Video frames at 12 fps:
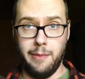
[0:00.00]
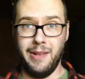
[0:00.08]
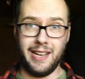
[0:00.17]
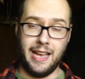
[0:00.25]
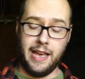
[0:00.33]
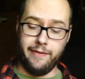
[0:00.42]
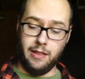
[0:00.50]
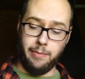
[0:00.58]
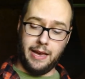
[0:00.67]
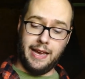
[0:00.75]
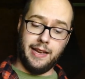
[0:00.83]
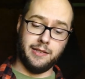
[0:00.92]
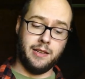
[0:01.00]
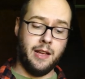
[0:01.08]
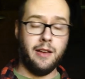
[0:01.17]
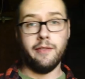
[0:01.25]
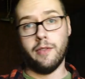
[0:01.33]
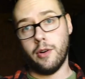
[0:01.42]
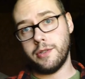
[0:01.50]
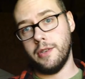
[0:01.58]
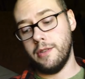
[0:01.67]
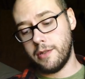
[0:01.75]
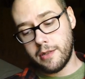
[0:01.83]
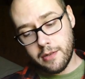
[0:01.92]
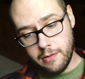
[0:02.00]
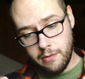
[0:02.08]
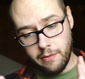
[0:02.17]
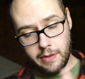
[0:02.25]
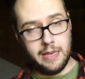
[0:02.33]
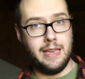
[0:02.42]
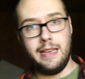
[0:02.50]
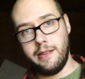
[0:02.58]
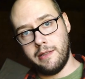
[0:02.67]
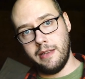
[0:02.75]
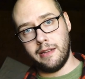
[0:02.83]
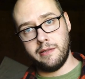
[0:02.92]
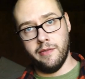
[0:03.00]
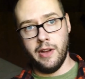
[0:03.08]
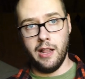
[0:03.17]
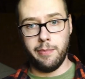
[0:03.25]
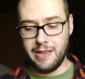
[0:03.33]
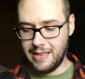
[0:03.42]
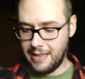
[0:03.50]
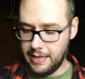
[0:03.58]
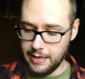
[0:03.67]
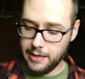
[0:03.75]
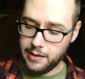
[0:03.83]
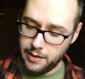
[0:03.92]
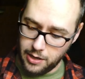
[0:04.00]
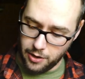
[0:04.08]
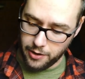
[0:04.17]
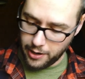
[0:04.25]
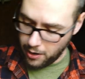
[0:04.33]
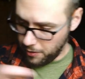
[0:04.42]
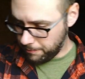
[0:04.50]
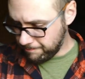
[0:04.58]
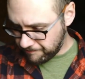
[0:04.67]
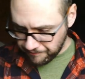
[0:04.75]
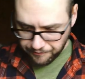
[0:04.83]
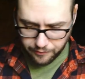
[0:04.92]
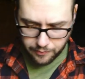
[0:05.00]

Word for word: lab like I have in the past versus the E6 developing kit here at home.